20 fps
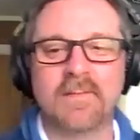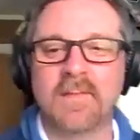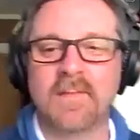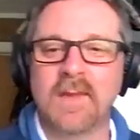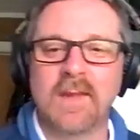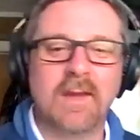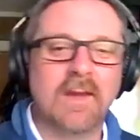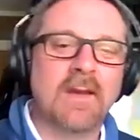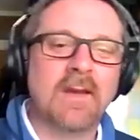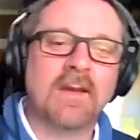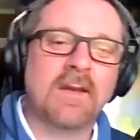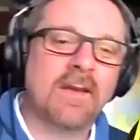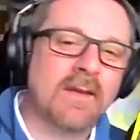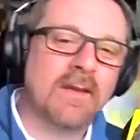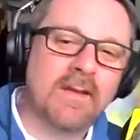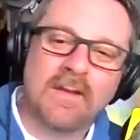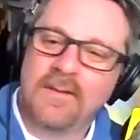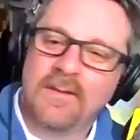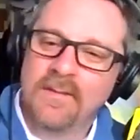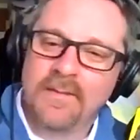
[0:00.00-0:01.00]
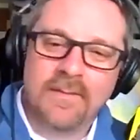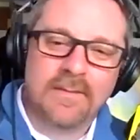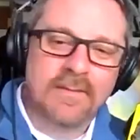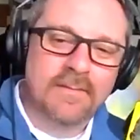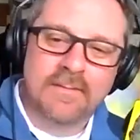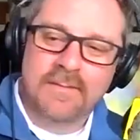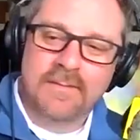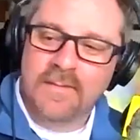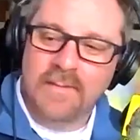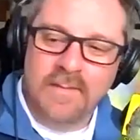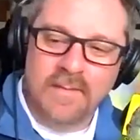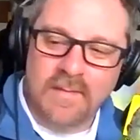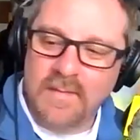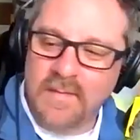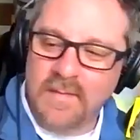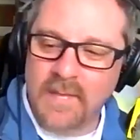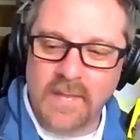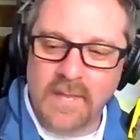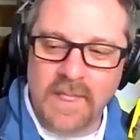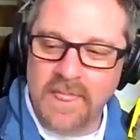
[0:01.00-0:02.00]
So that's kind of really the end goal
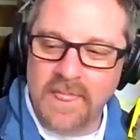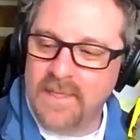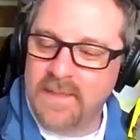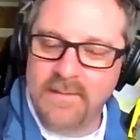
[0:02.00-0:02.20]
of what we're